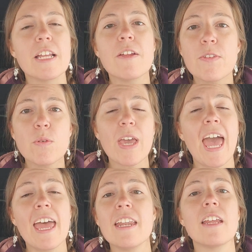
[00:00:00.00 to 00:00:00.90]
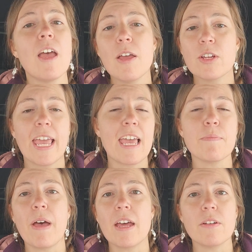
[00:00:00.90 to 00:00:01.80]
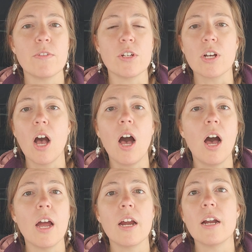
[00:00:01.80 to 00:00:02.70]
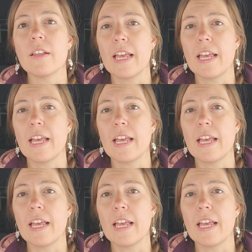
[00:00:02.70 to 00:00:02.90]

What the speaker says: And if you can camp out of your car,